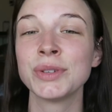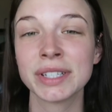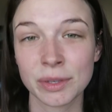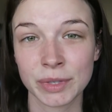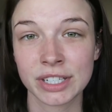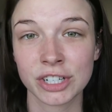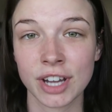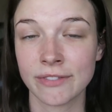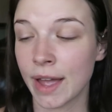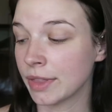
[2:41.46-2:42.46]
And doing some
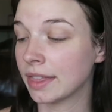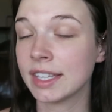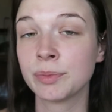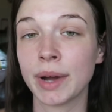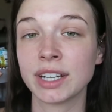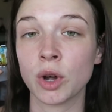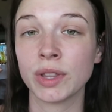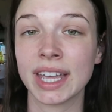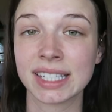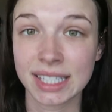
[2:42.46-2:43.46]
research, I found that this brand
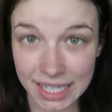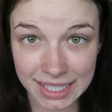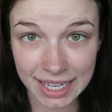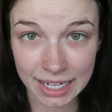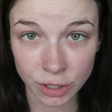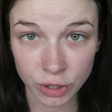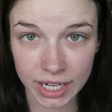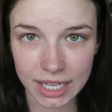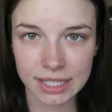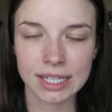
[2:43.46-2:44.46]
only has 16
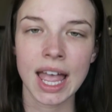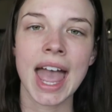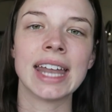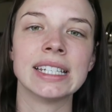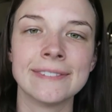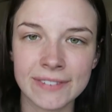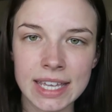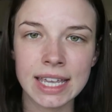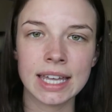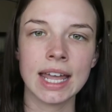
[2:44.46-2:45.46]
ingredients and is
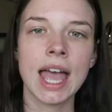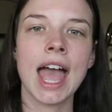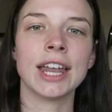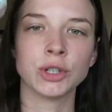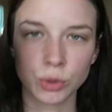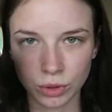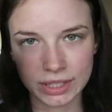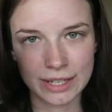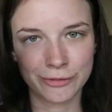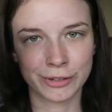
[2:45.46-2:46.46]
vegan and
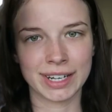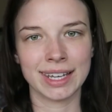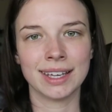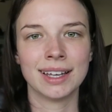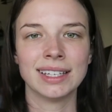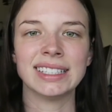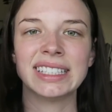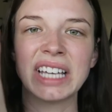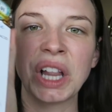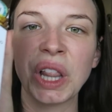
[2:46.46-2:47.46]
cruelty free.
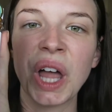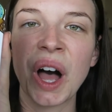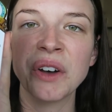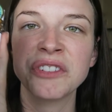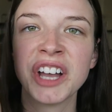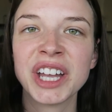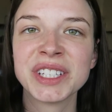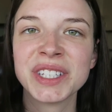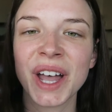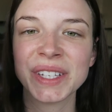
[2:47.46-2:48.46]
You'll love
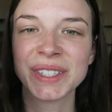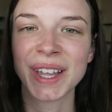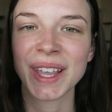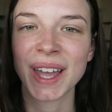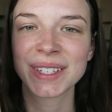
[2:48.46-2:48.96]
to see